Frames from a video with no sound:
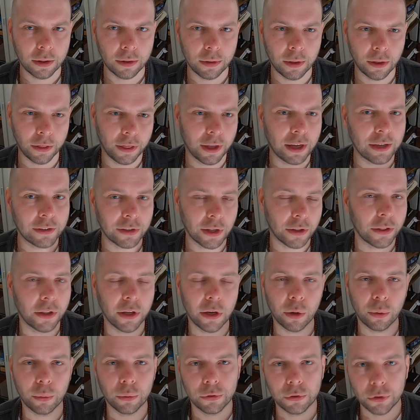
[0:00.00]
things that they
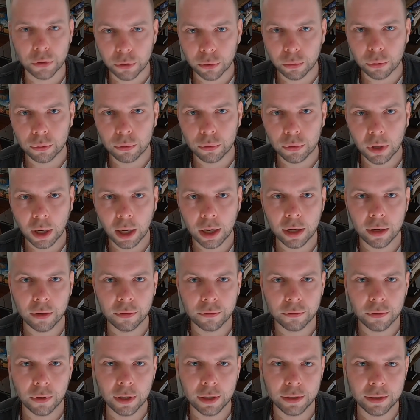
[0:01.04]
don't do, kind
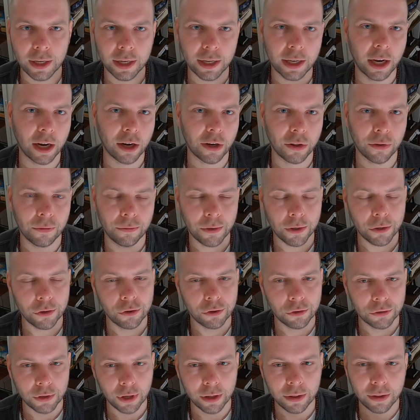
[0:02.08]
of take care of the
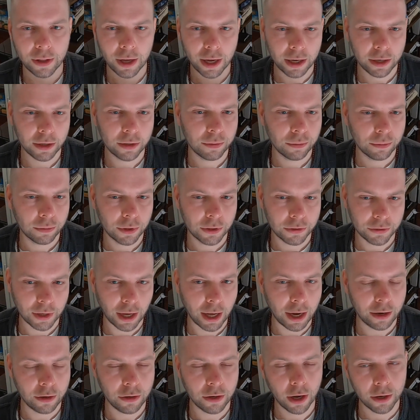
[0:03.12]
features that they
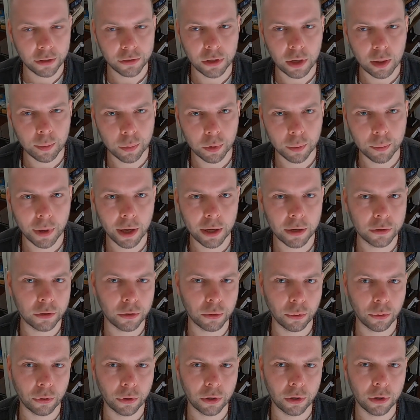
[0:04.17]
decided not to implement
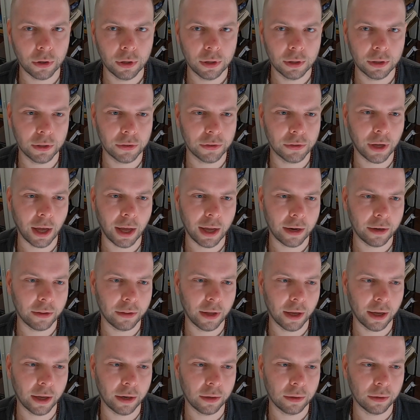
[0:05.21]
or decided
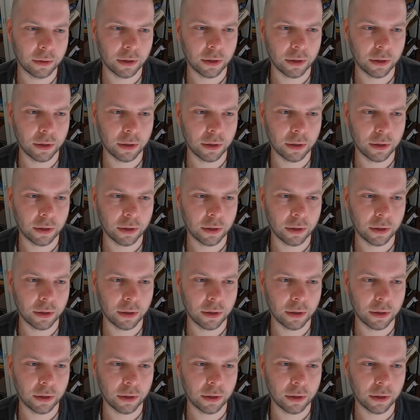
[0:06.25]
that